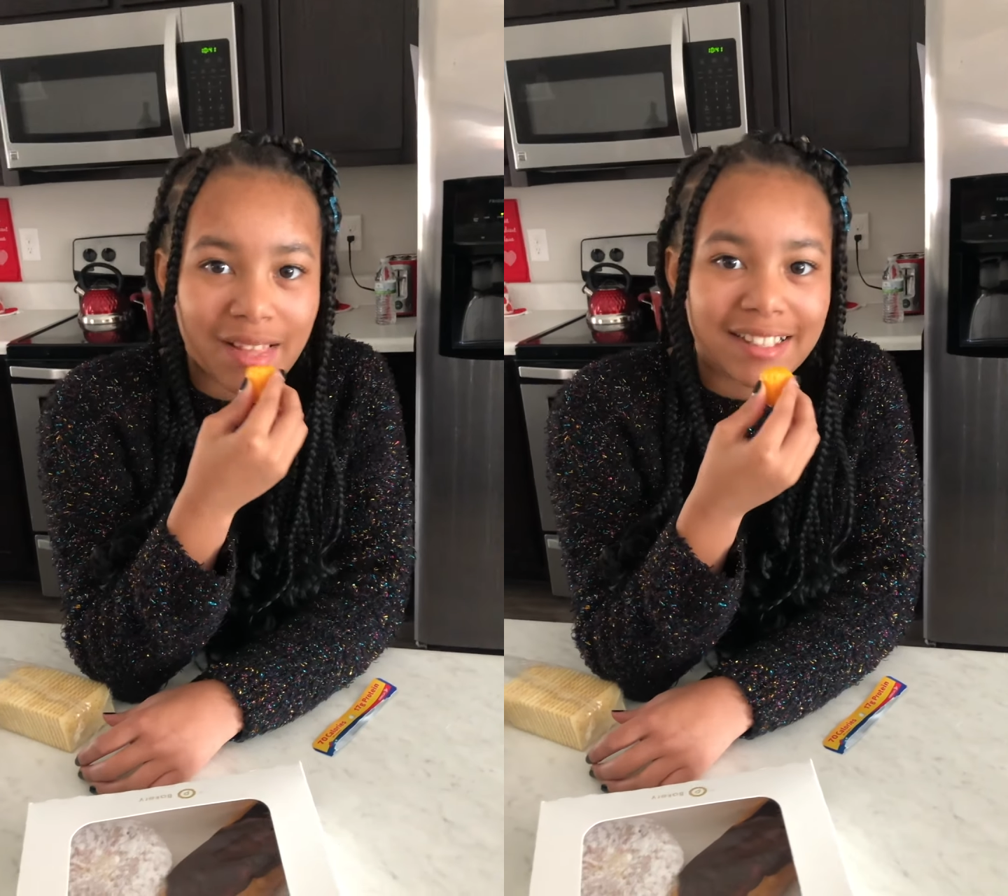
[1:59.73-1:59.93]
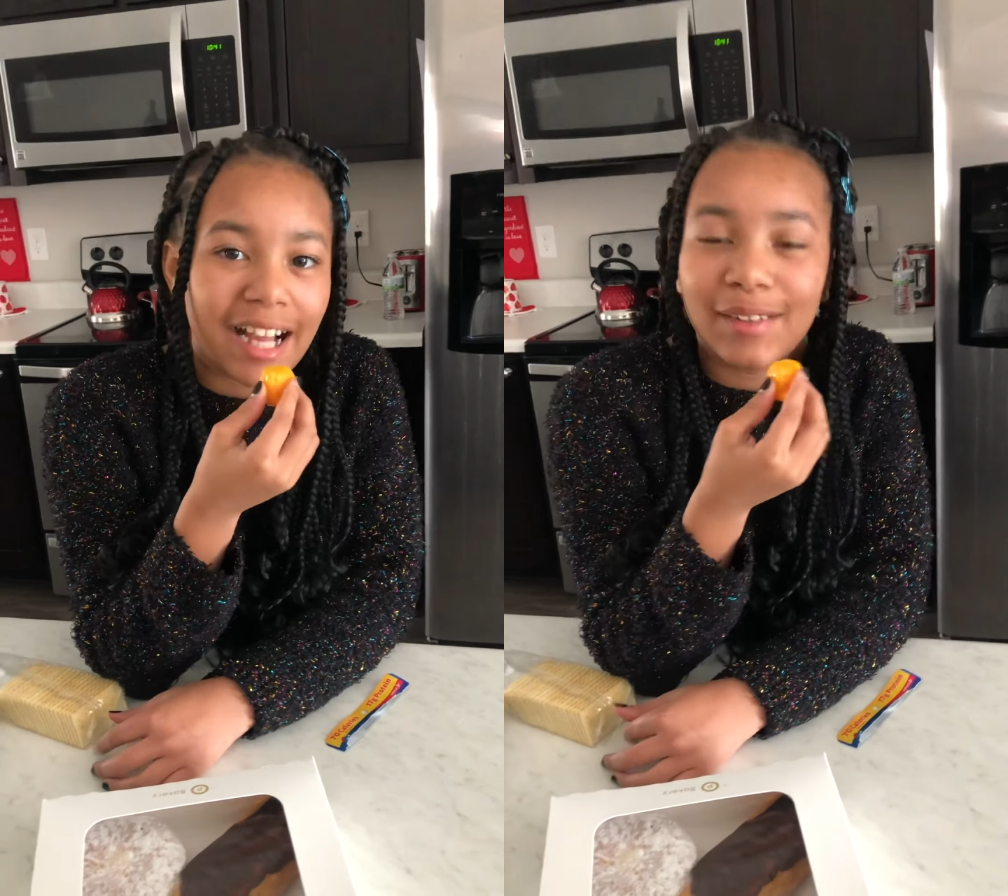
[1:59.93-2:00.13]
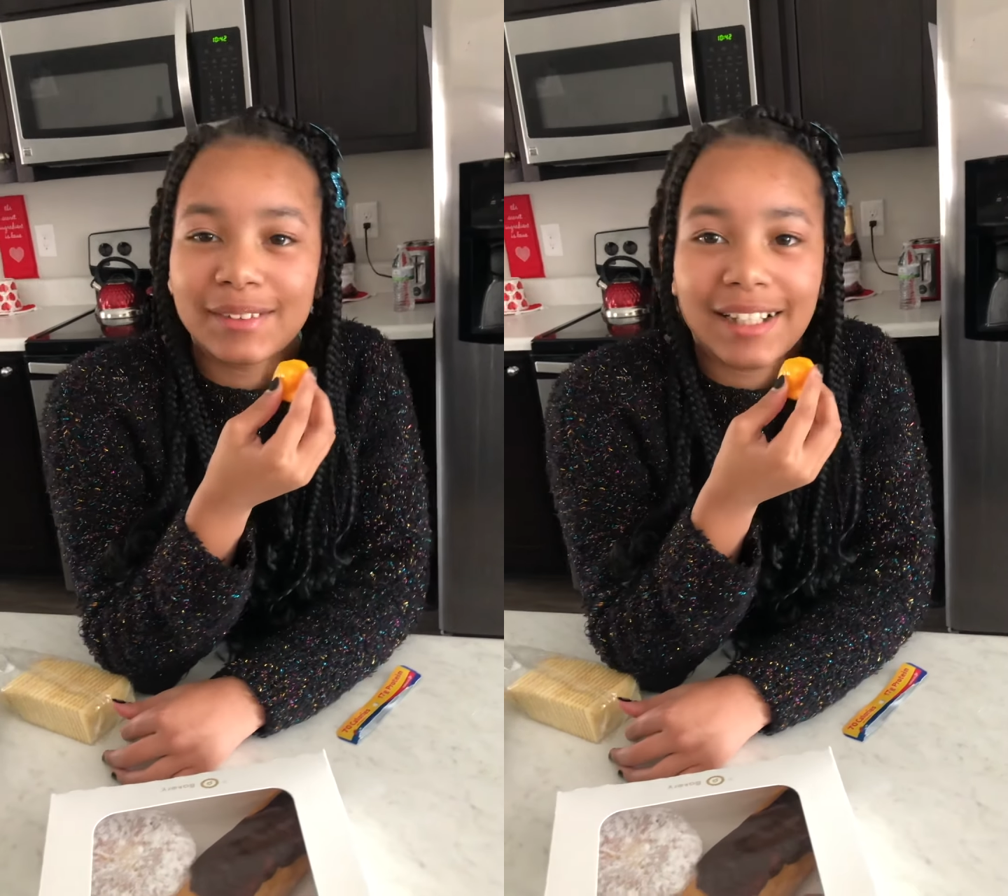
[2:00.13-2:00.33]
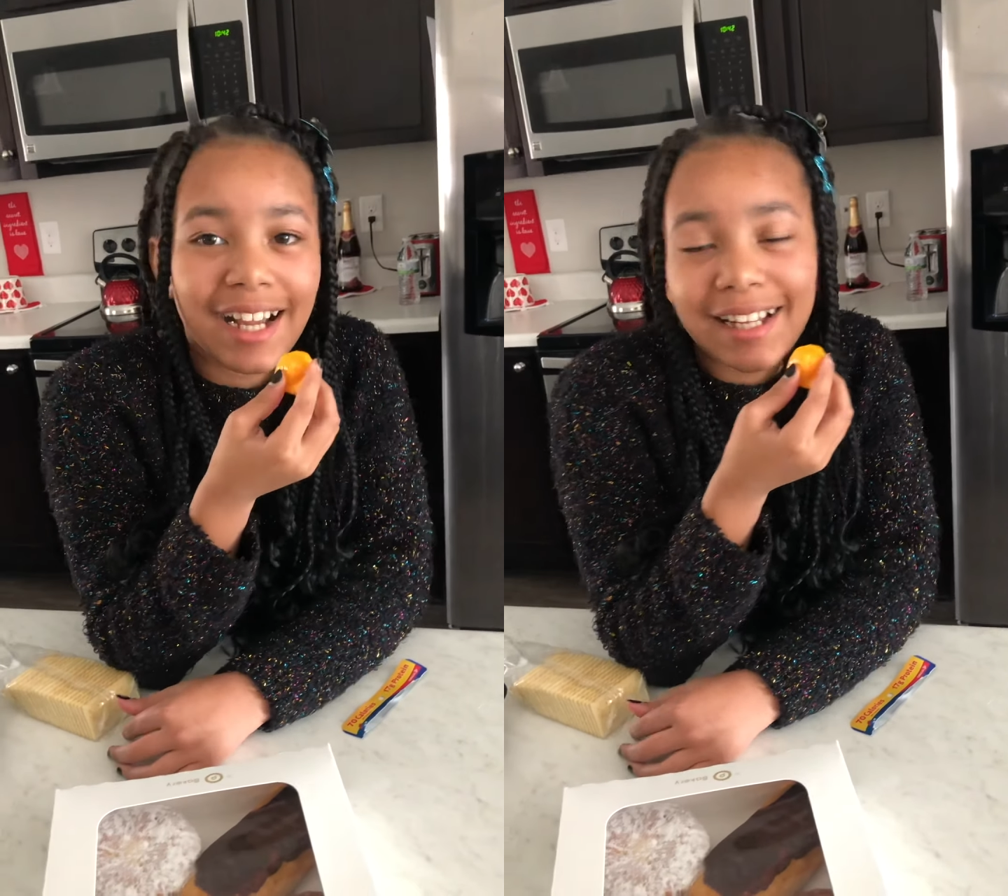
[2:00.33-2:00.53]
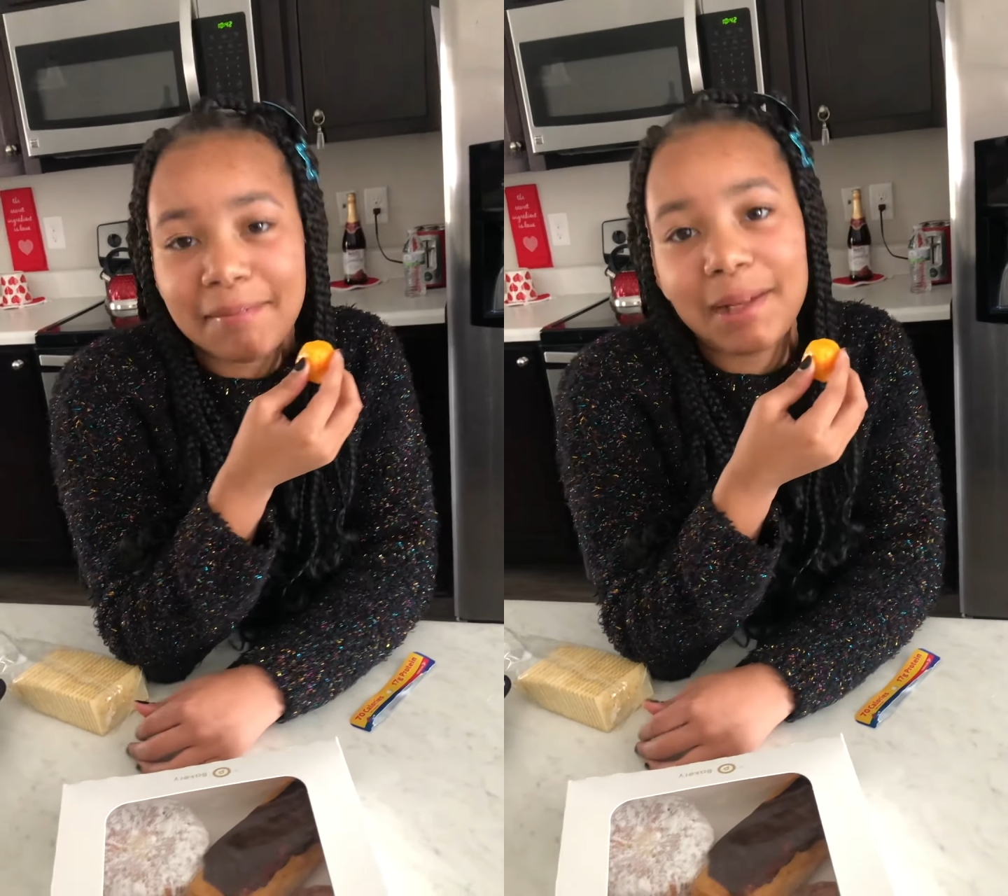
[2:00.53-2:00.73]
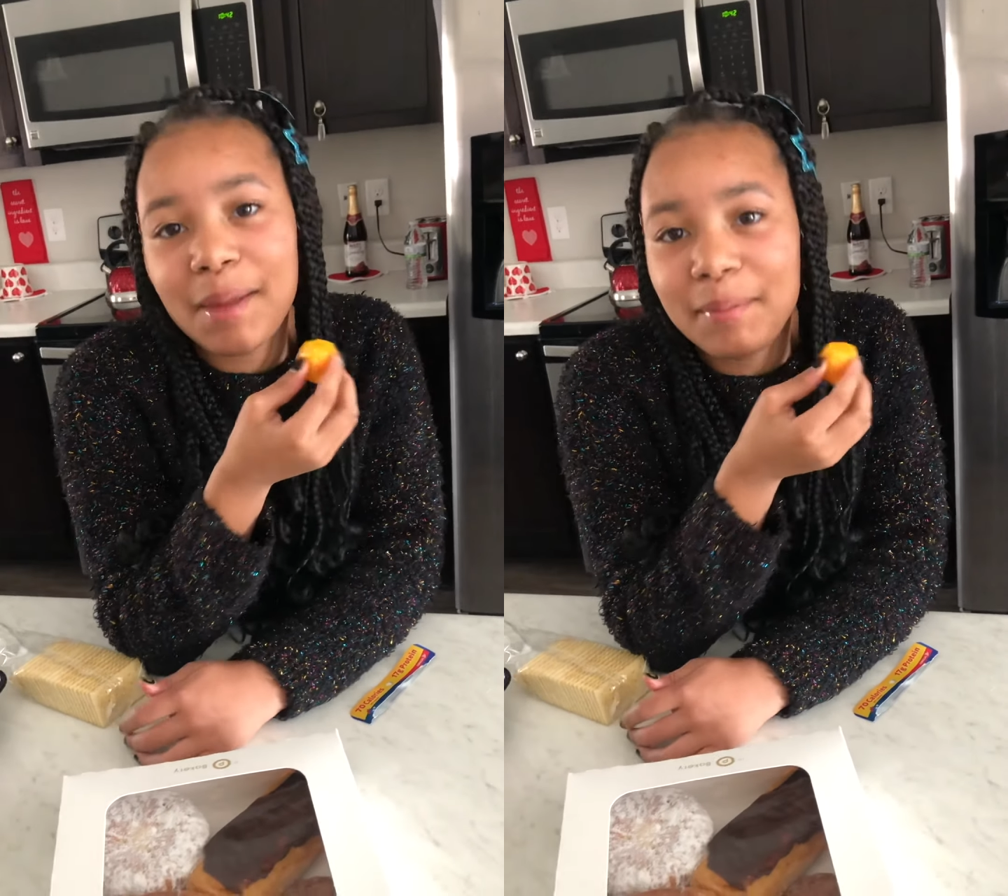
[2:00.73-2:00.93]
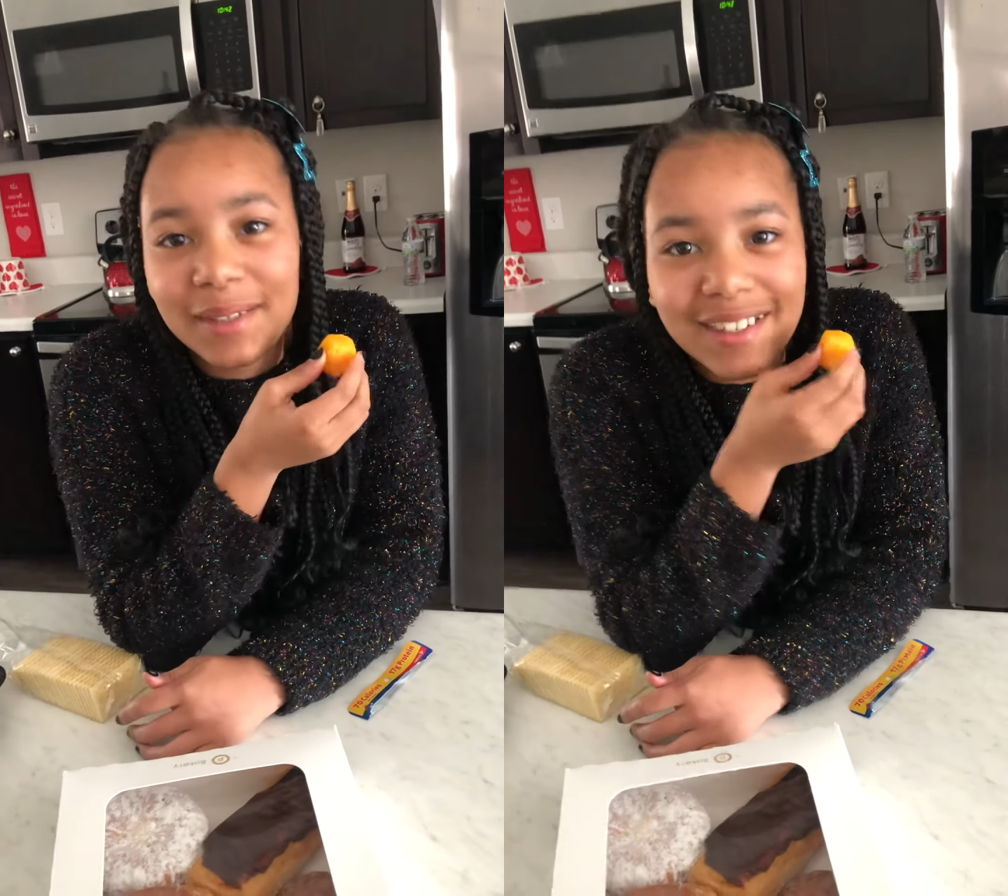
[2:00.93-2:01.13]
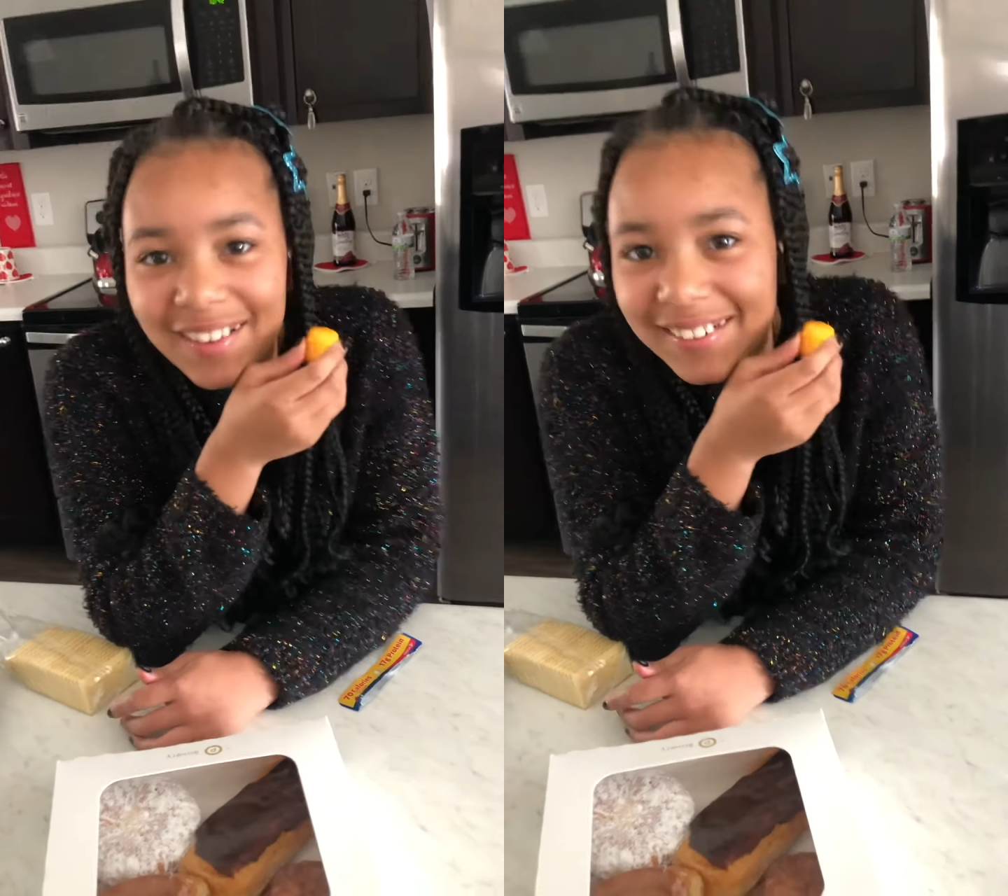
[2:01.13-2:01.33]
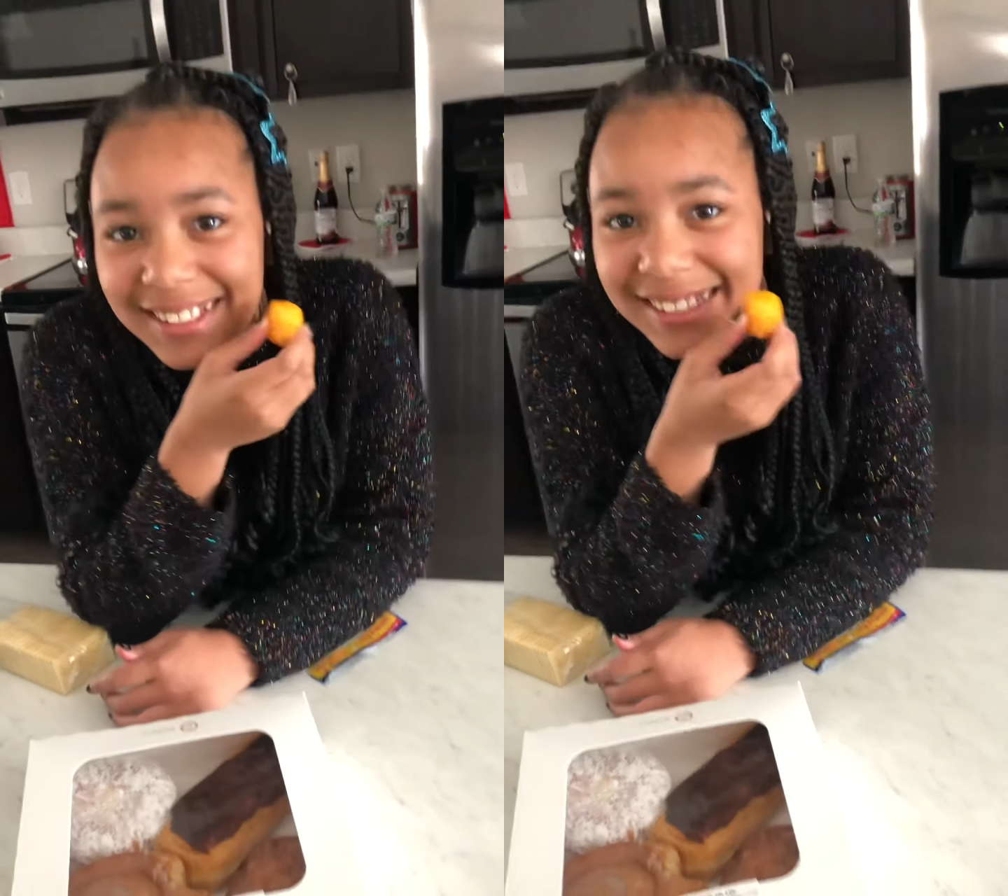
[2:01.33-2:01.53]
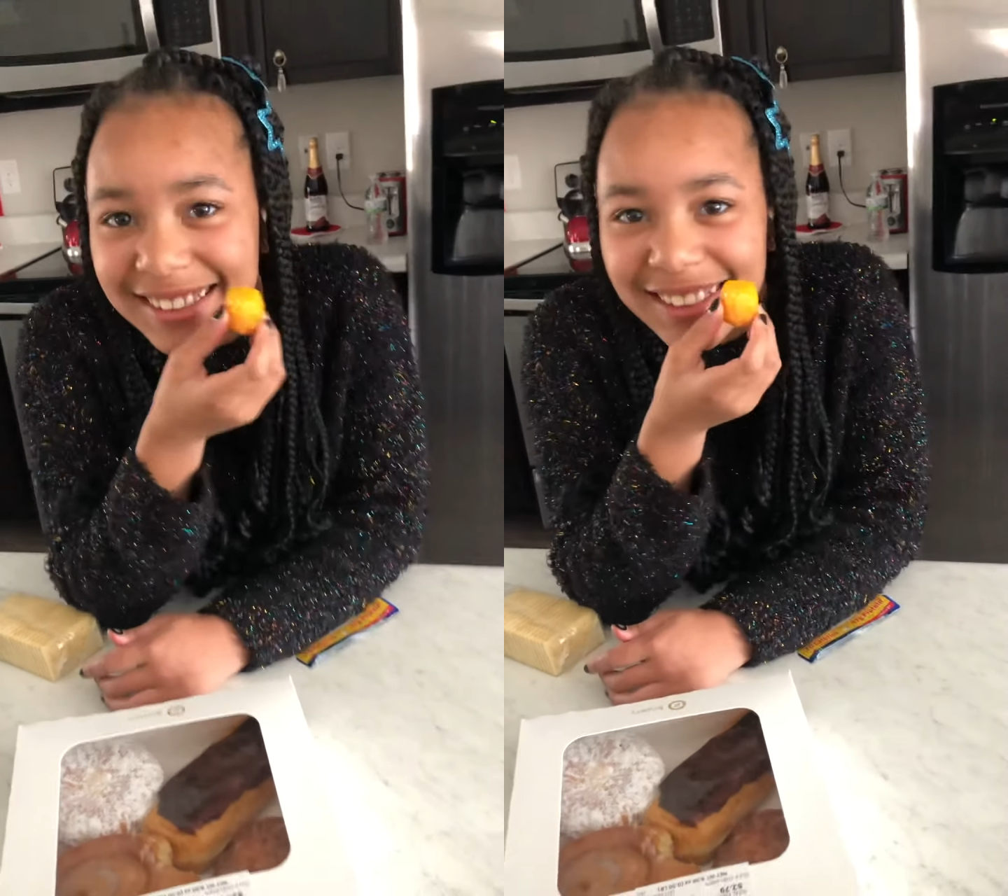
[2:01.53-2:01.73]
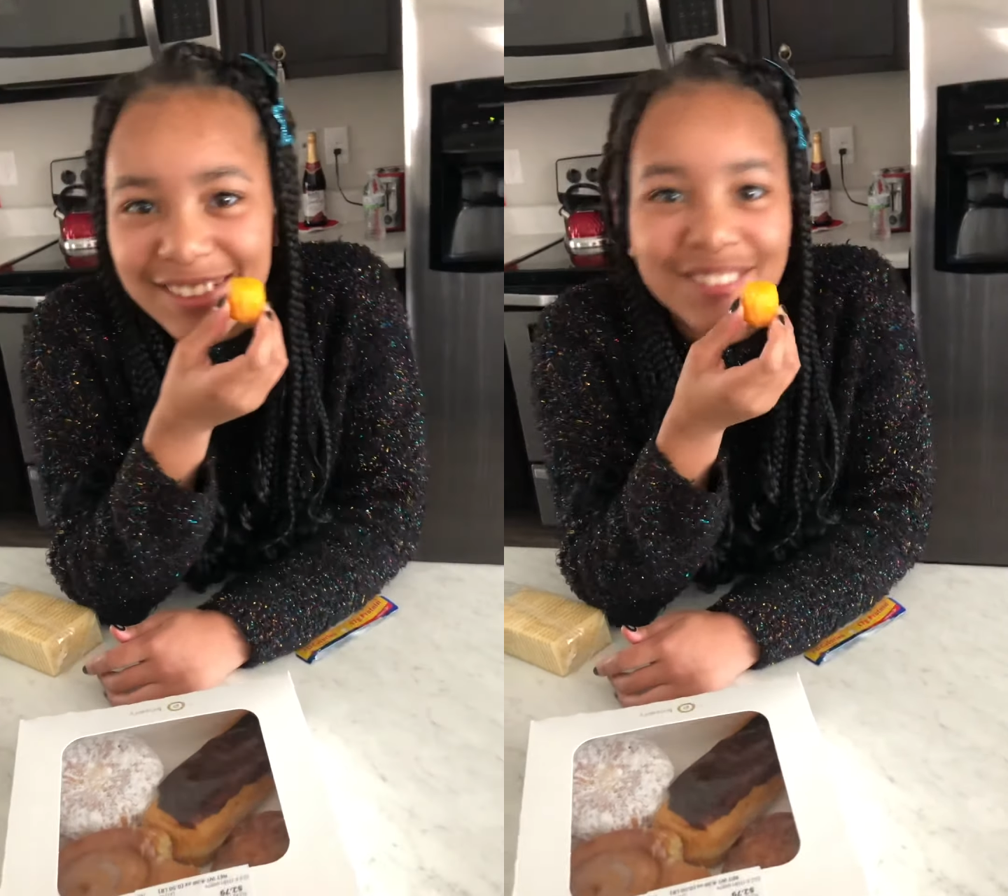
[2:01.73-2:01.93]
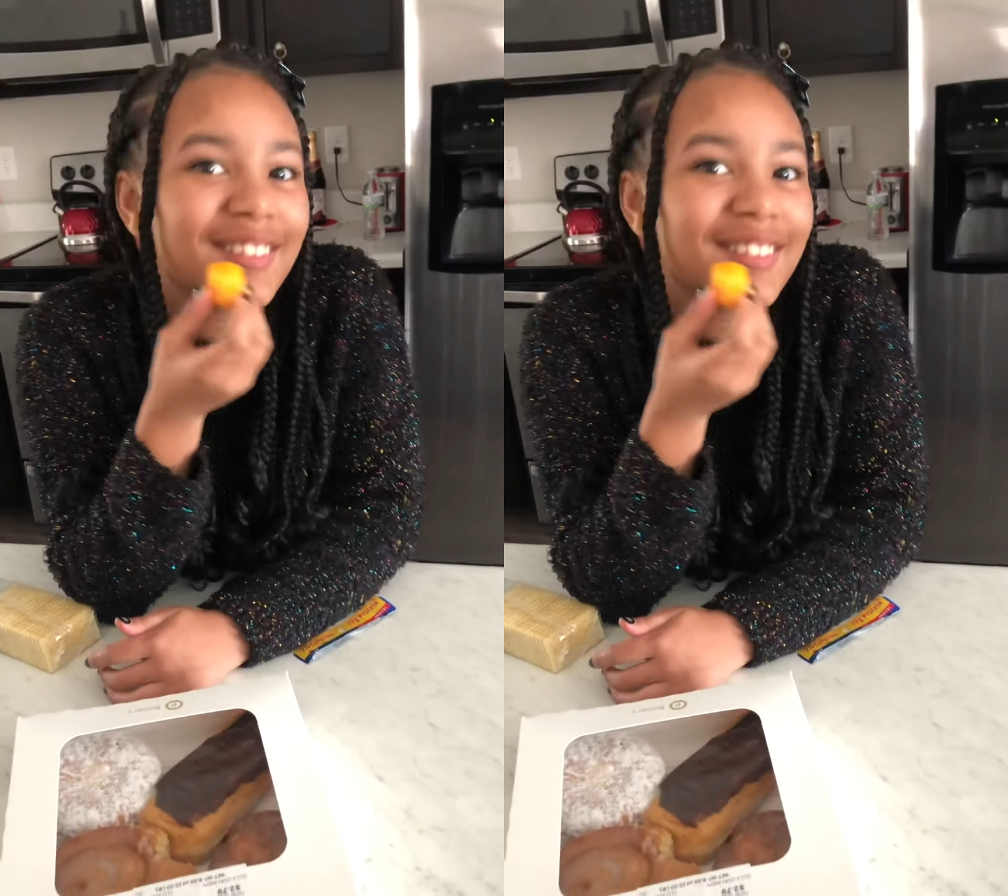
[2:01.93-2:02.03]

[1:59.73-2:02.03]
I don't think I could be able to hold this secret.